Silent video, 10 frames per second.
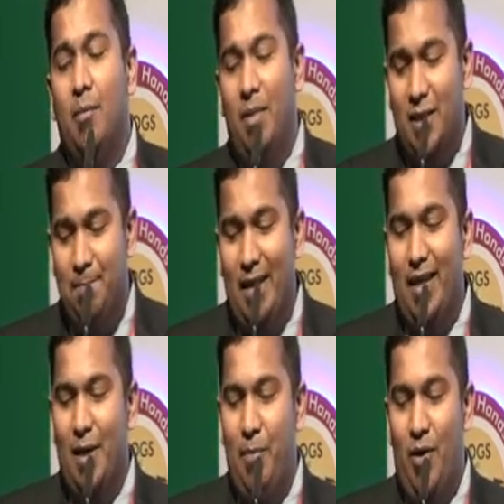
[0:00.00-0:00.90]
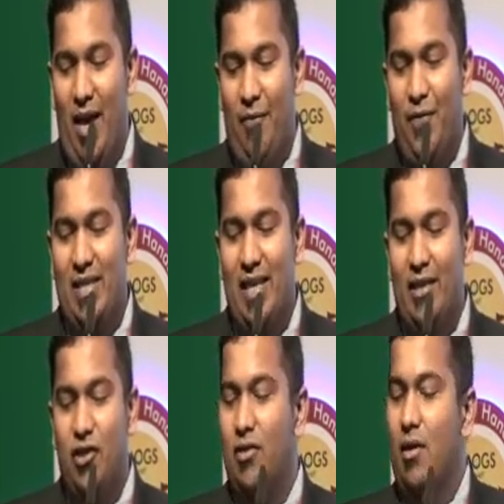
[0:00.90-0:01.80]
But speaking about
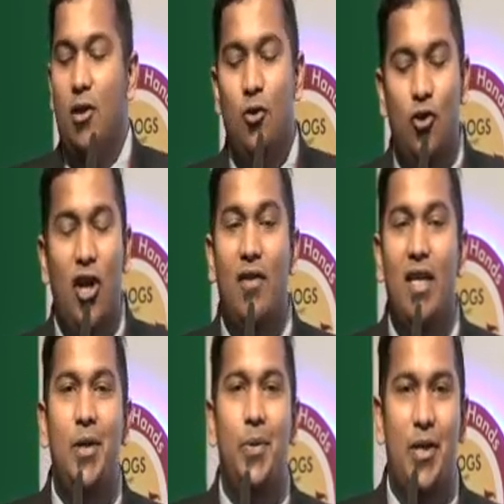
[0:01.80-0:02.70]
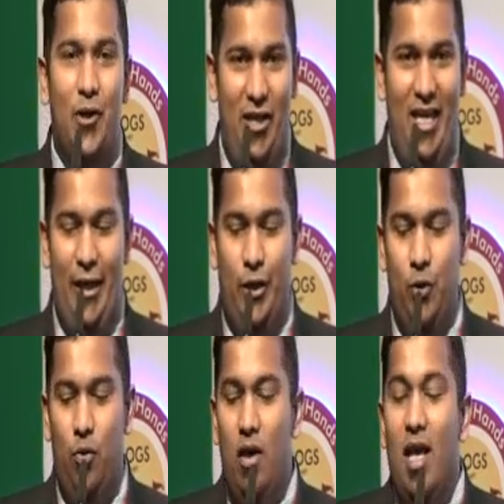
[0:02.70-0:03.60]
FSH, you generally do it on day
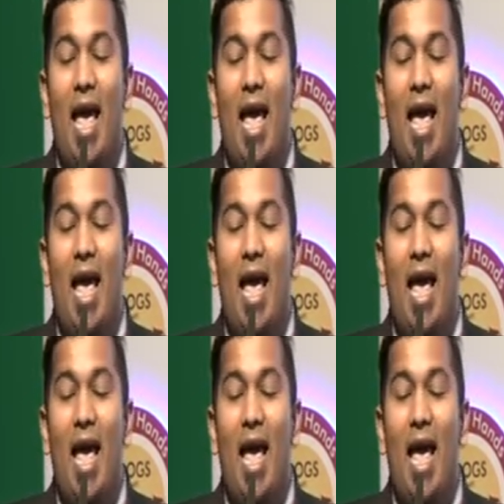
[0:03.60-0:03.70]
2.